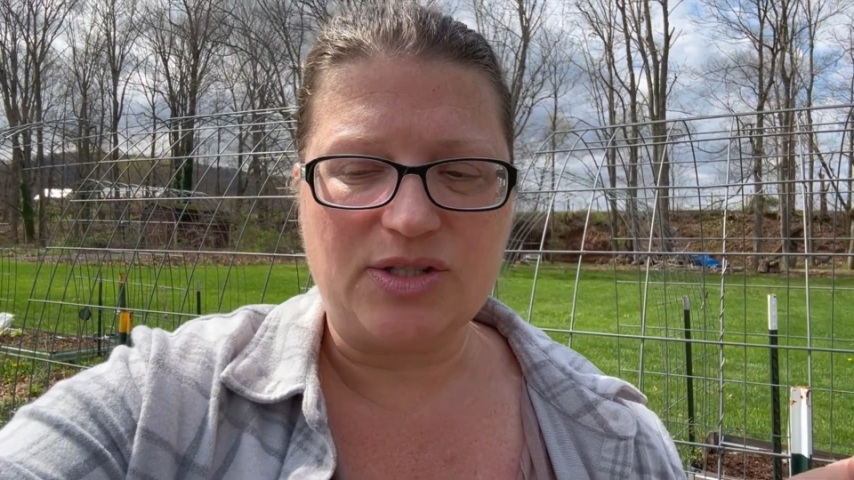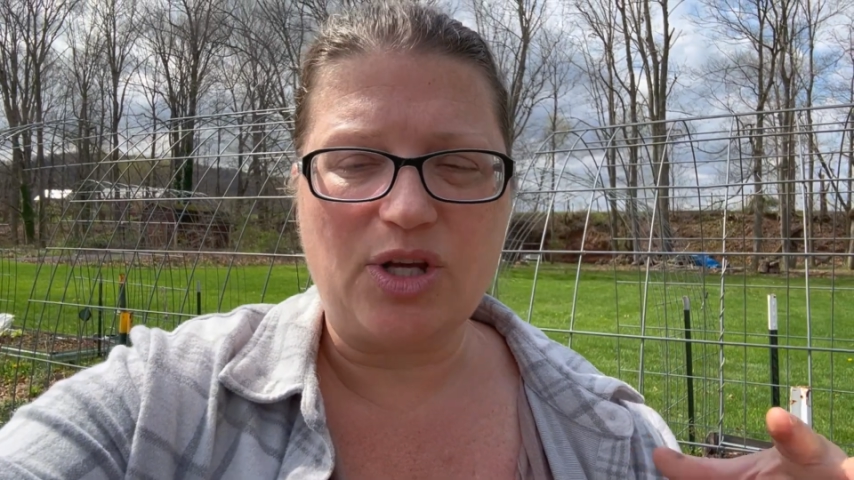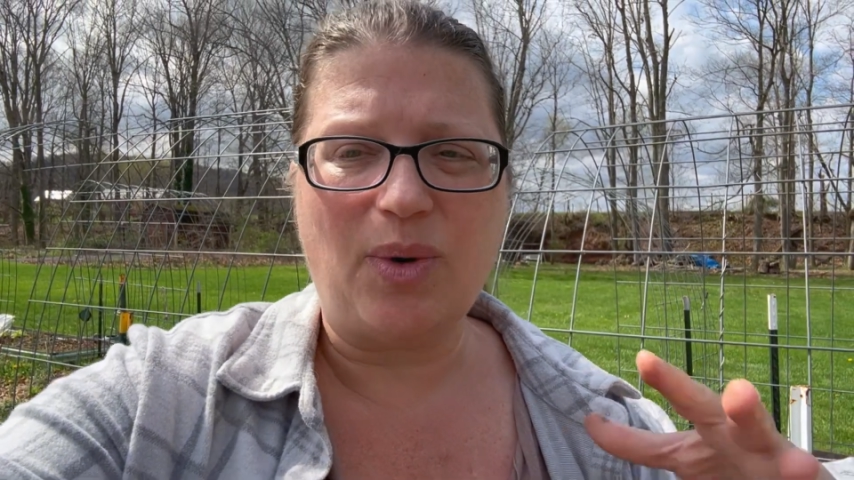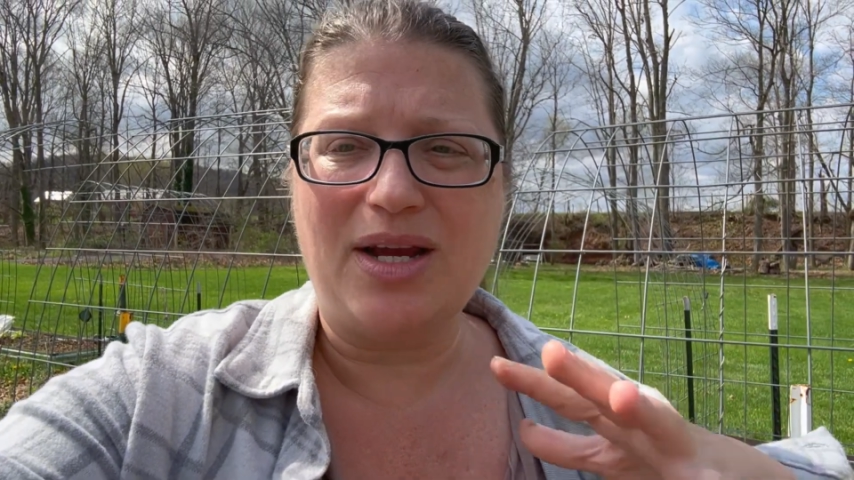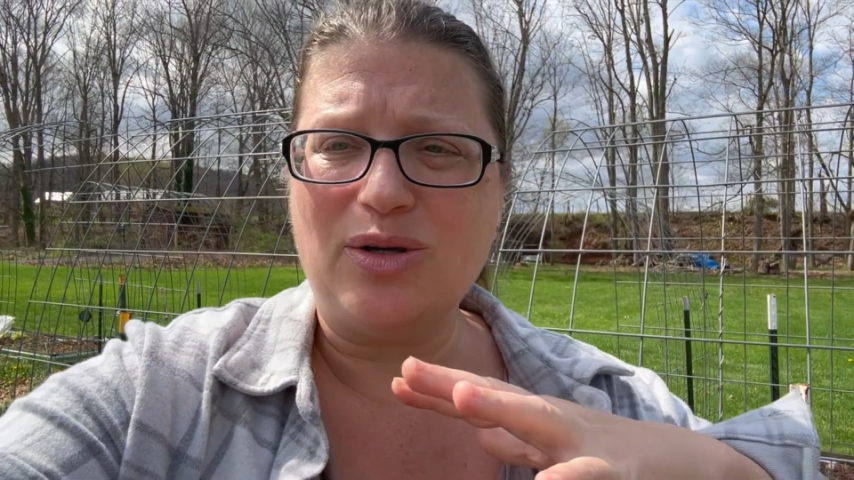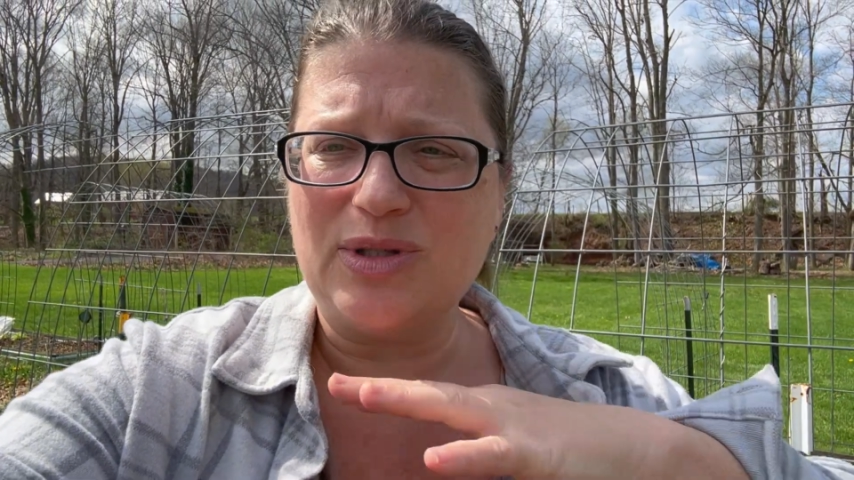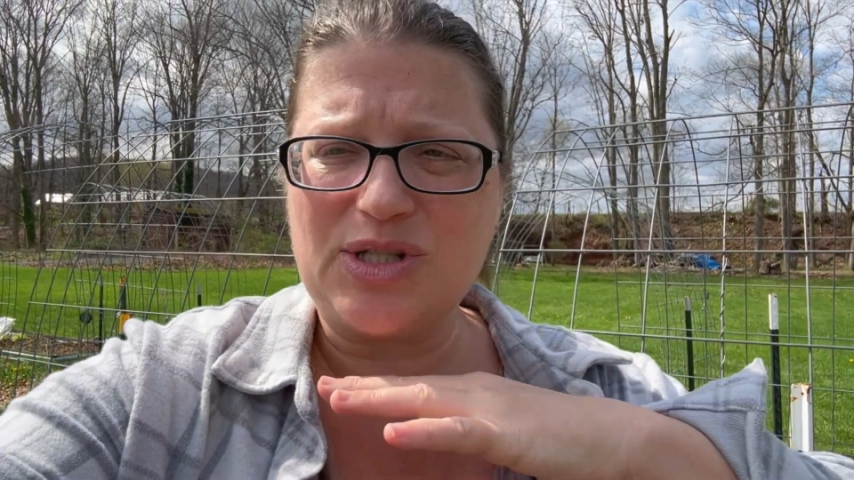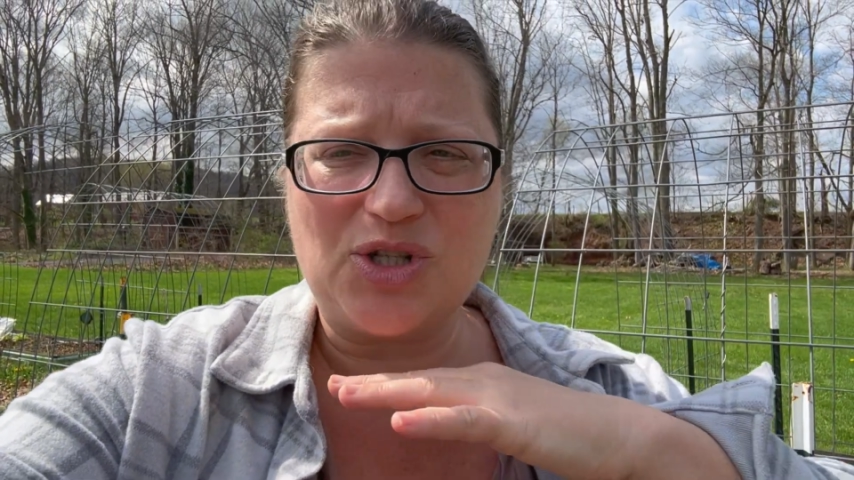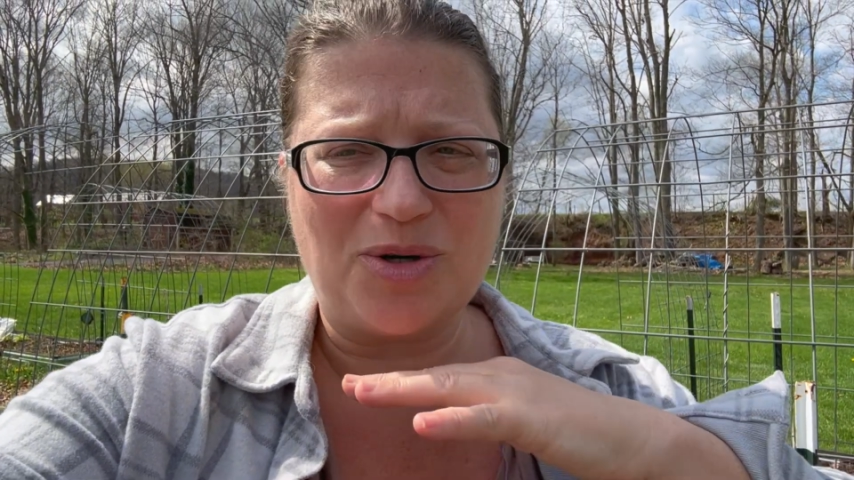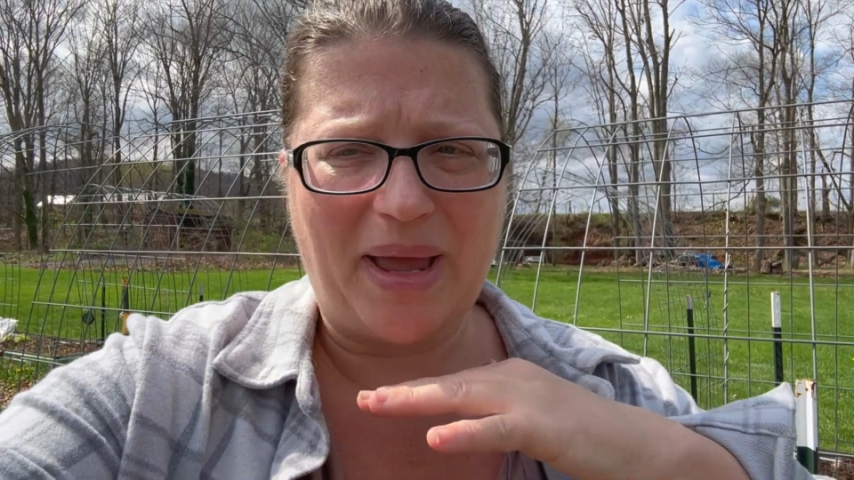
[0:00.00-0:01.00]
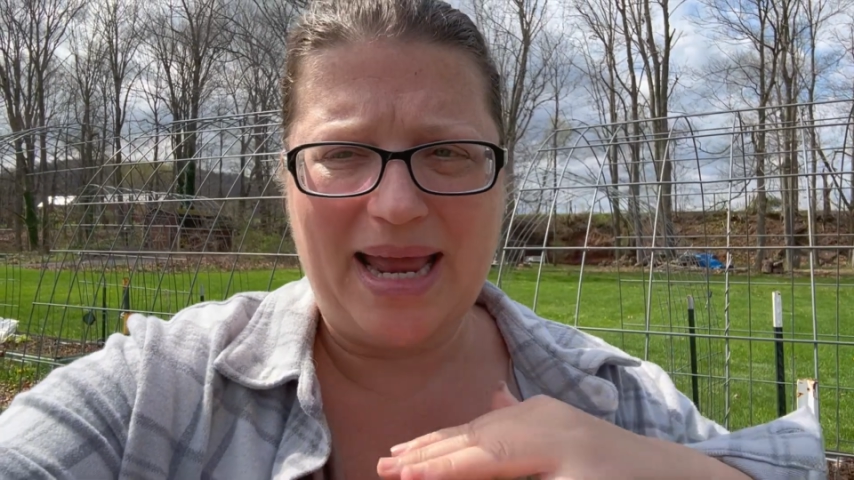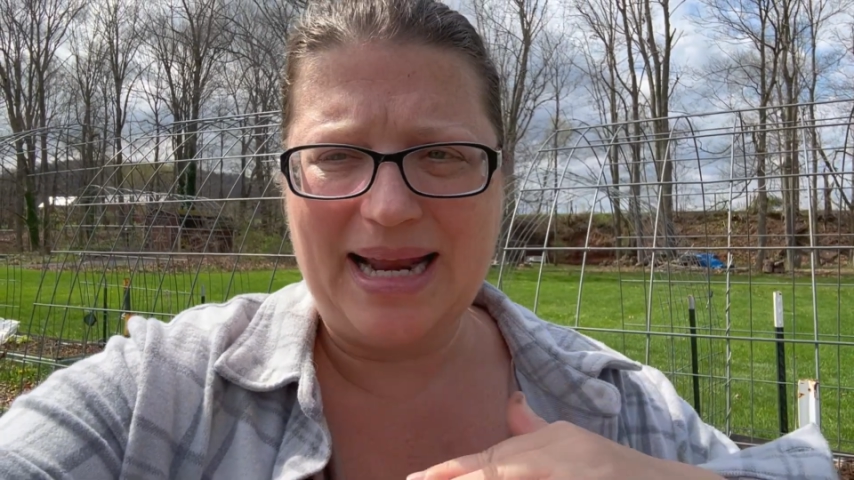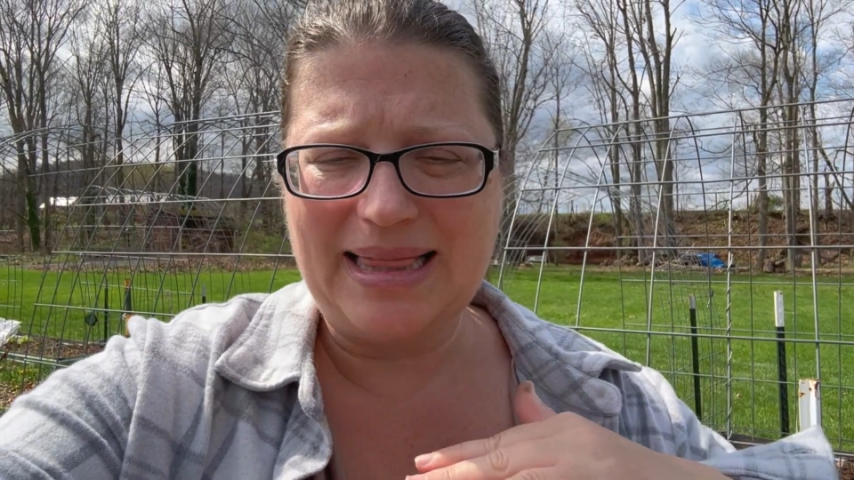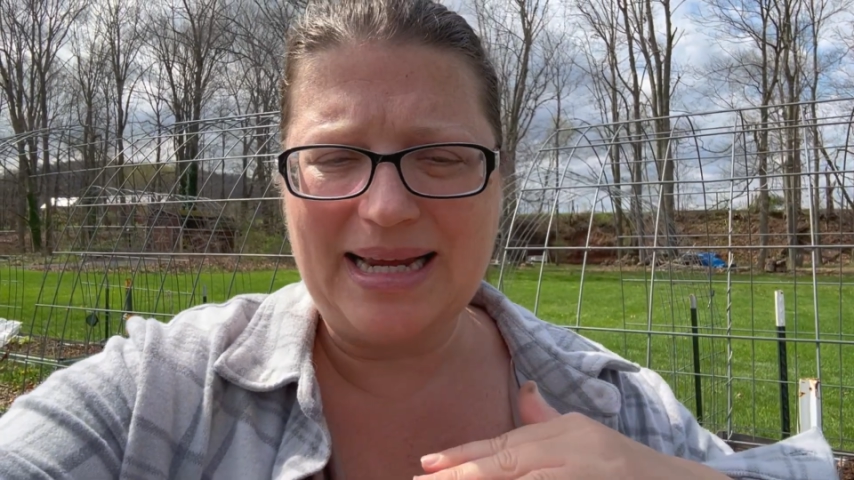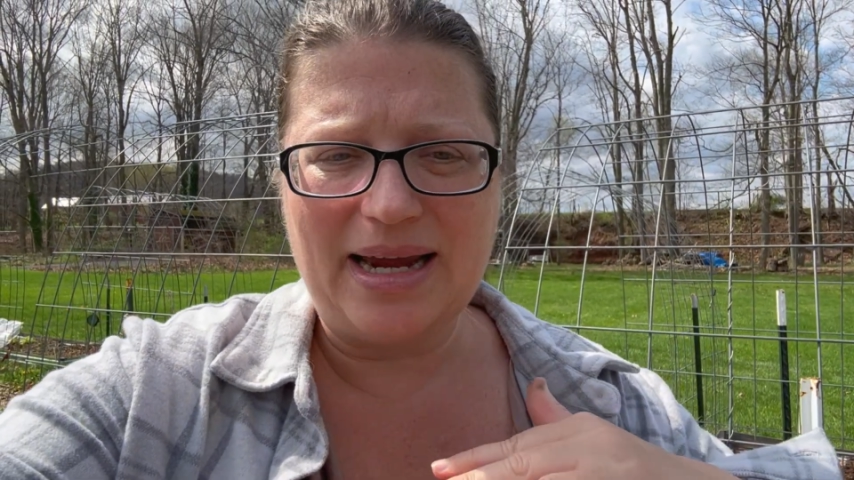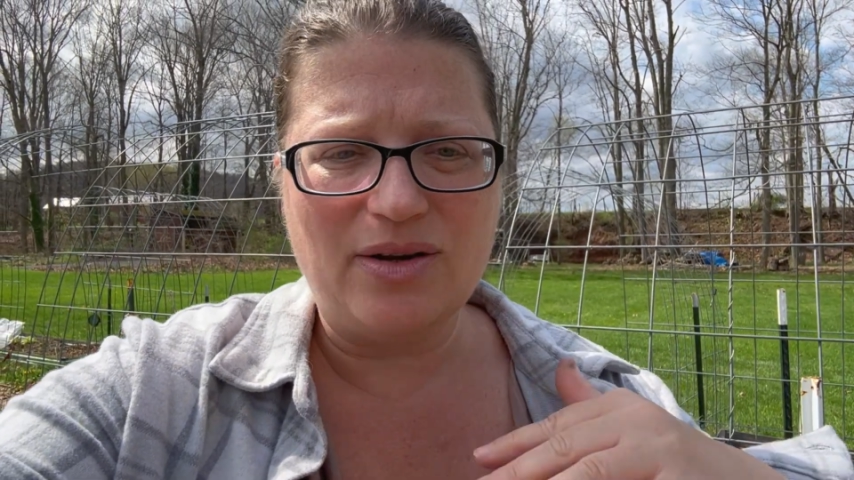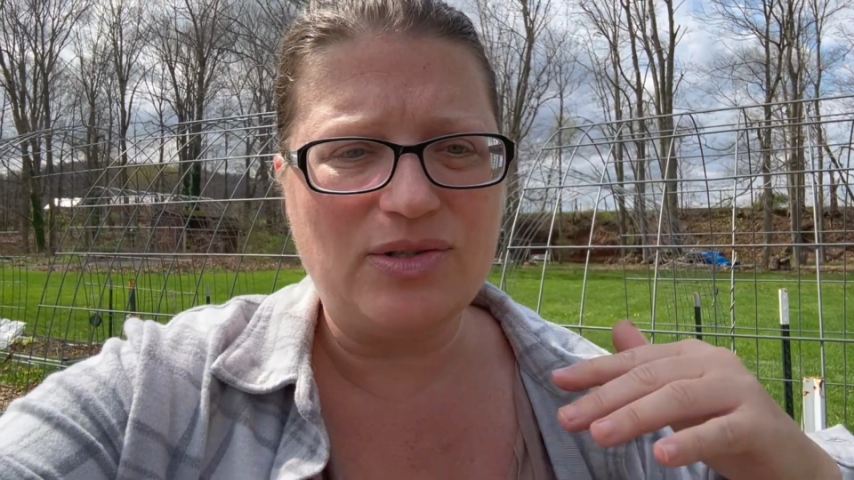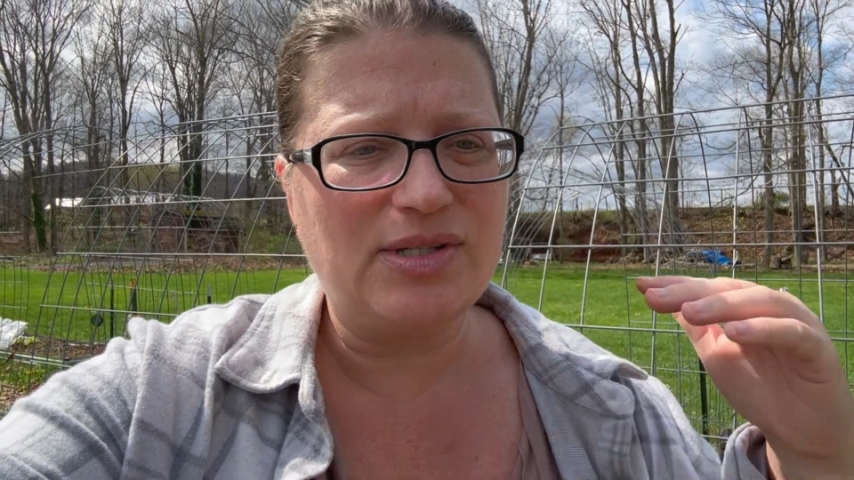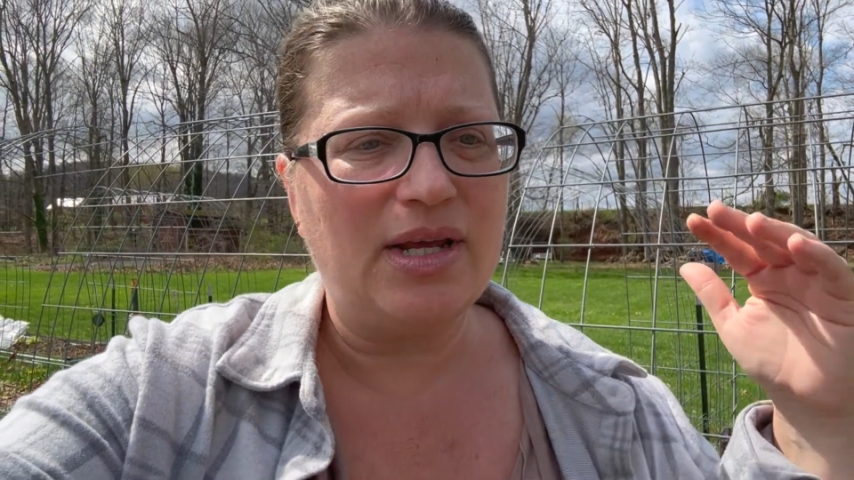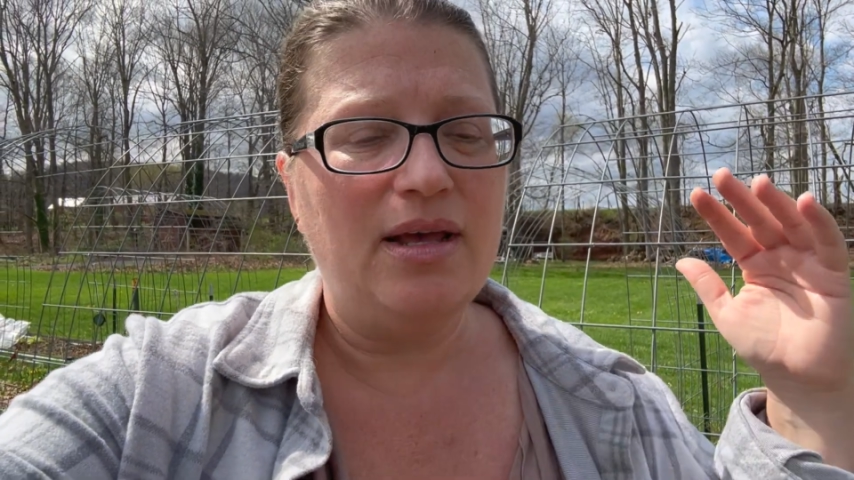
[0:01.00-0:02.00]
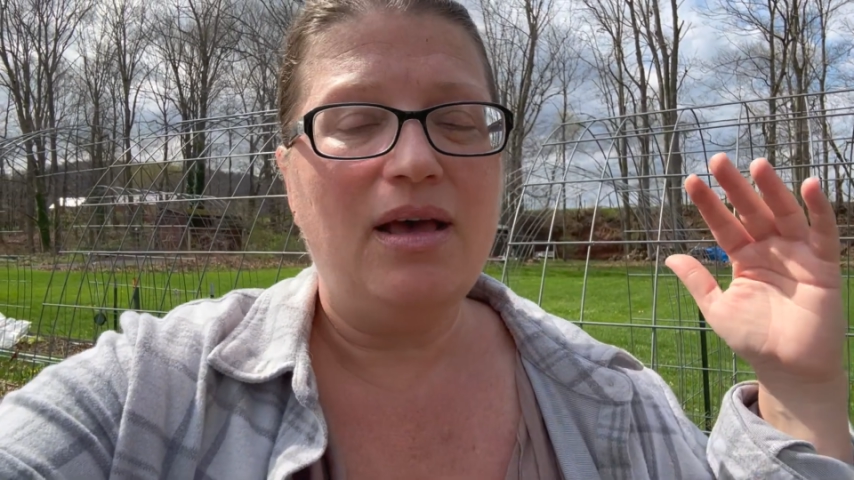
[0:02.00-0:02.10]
So I don't disturb anything else